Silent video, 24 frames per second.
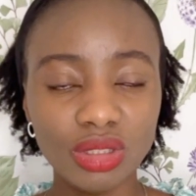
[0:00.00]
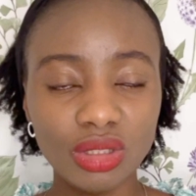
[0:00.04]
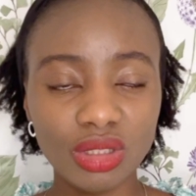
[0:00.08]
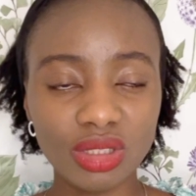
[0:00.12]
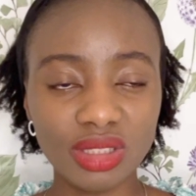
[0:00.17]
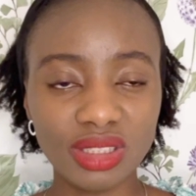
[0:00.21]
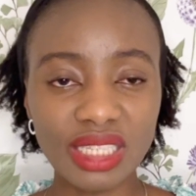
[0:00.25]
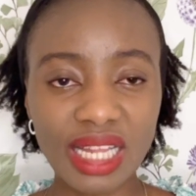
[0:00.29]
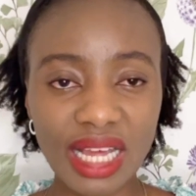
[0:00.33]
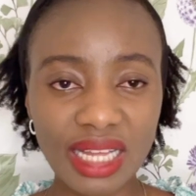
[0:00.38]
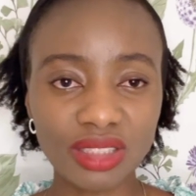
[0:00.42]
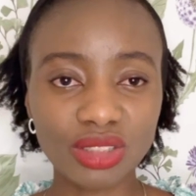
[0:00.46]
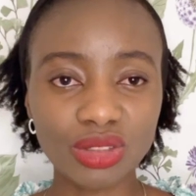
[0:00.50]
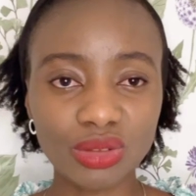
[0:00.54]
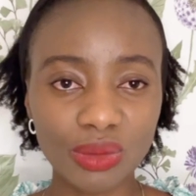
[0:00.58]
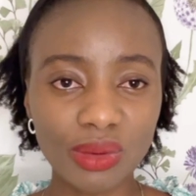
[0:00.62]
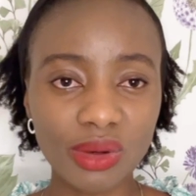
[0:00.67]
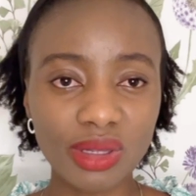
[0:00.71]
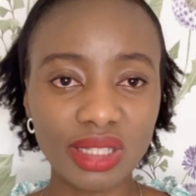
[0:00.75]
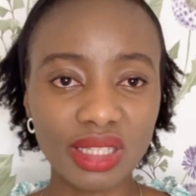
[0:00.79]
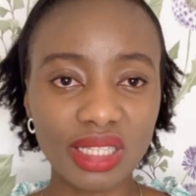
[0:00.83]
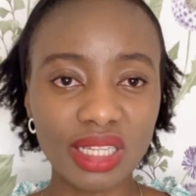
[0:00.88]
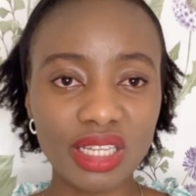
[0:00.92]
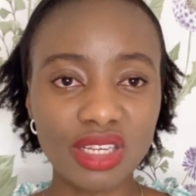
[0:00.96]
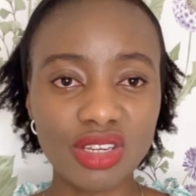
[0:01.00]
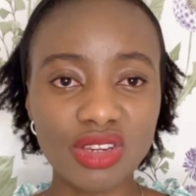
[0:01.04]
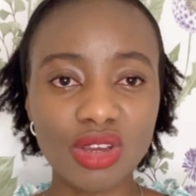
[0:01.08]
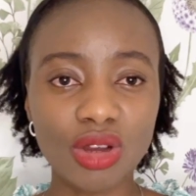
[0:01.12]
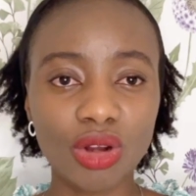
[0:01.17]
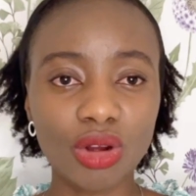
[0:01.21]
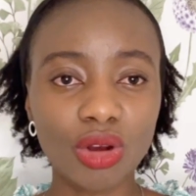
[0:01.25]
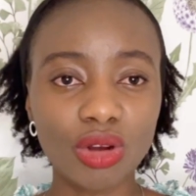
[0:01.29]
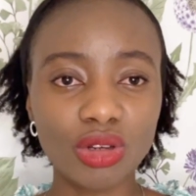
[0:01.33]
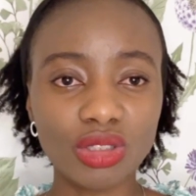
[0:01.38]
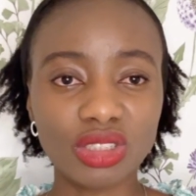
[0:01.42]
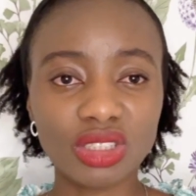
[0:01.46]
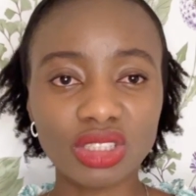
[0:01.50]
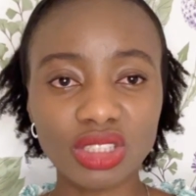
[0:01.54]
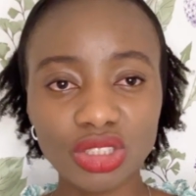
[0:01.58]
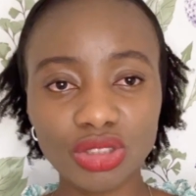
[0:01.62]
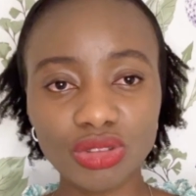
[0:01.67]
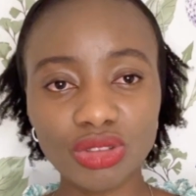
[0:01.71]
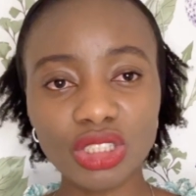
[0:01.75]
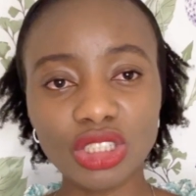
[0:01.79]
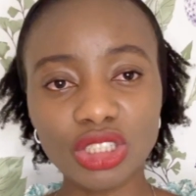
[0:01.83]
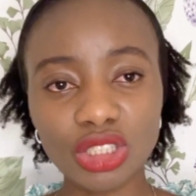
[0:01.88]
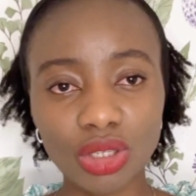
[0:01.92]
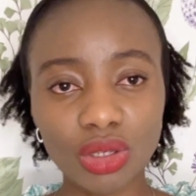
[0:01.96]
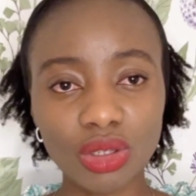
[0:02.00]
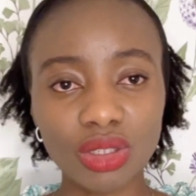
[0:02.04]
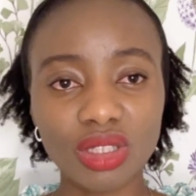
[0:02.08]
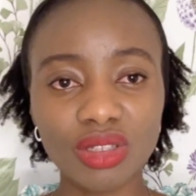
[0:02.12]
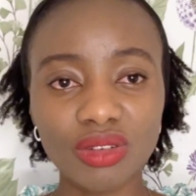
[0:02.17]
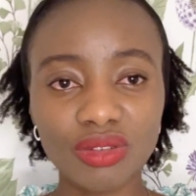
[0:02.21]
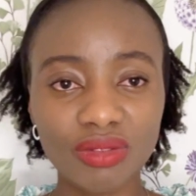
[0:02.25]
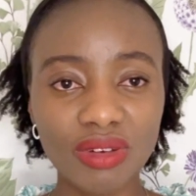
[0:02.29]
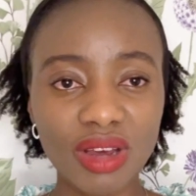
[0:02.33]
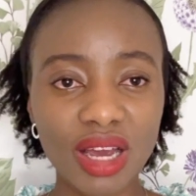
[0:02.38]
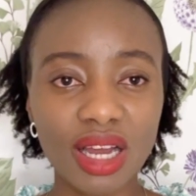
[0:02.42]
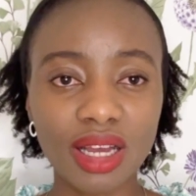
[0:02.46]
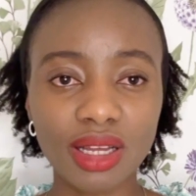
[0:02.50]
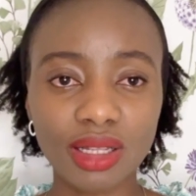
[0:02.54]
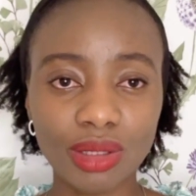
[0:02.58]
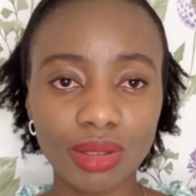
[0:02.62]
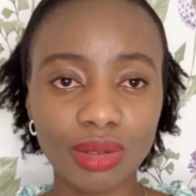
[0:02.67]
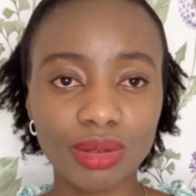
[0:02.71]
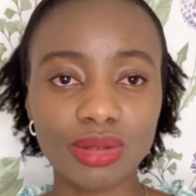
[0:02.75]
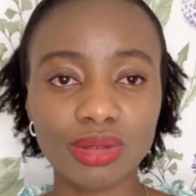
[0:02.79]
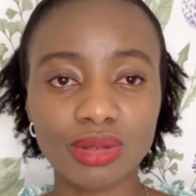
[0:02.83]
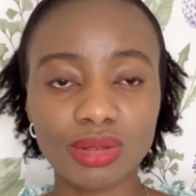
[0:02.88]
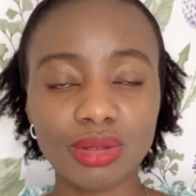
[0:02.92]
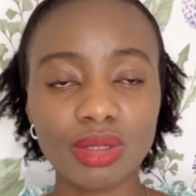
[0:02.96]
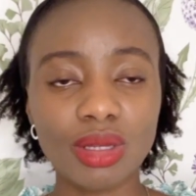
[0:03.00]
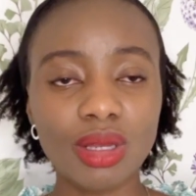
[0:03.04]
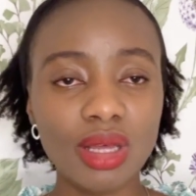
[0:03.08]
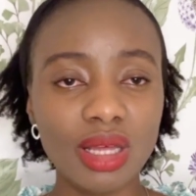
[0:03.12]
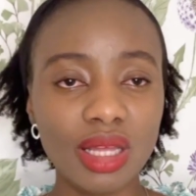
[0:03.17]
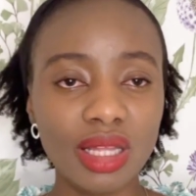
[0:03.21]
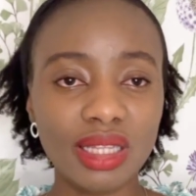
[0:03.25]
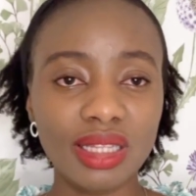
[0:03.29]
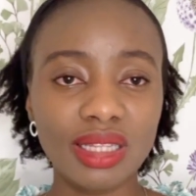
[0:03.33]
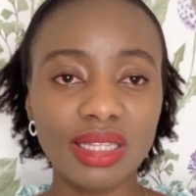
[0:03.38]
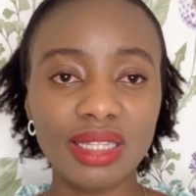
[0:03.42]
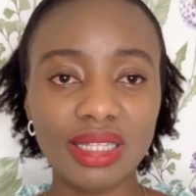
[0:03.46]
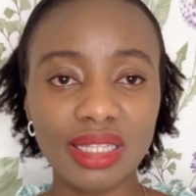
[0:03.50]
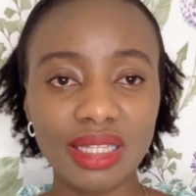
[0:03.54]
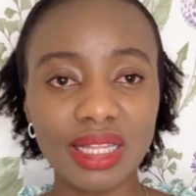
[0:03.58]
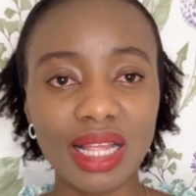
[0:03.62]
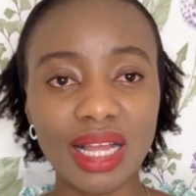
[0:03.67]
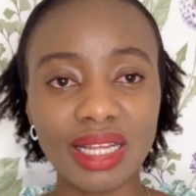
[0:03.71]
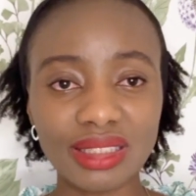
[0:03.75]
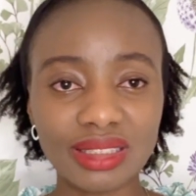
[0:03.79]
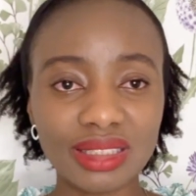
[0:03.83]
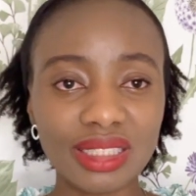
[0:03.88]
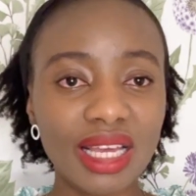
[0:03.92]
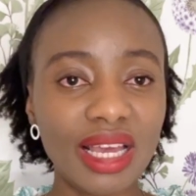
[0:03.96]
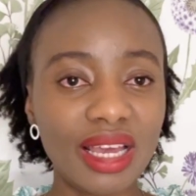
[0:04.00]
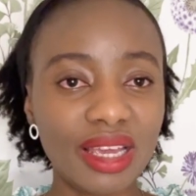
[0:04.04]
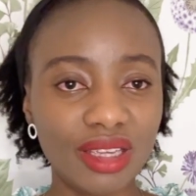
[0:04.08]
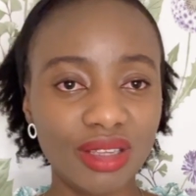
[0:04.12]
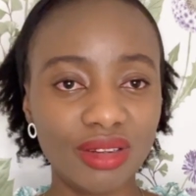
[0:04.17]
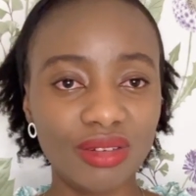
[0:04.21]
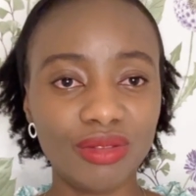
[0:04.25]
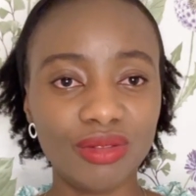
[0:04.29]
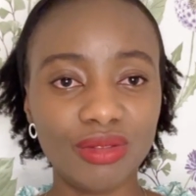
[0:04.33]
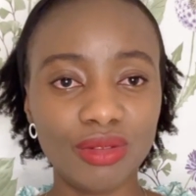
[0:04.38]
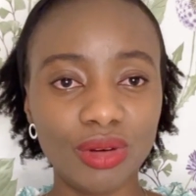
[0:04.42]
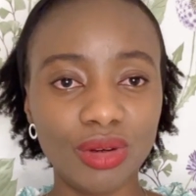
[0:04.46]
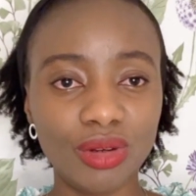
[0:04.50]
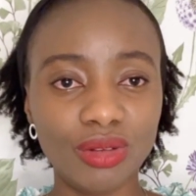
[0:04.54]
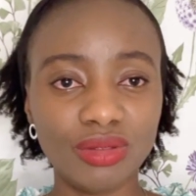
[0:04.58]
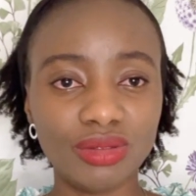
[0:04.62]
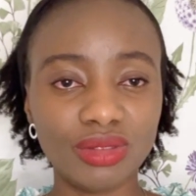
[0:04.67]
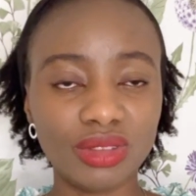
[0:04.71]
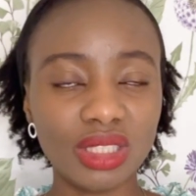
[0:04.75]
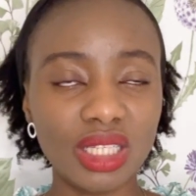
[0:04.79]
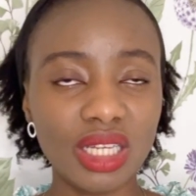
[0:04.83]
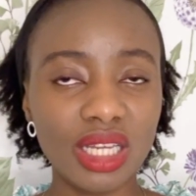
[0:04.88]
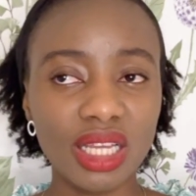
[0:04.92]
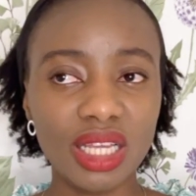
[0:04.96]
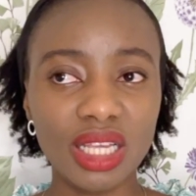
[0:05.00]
that one thing, you're considering the other factors that are involved.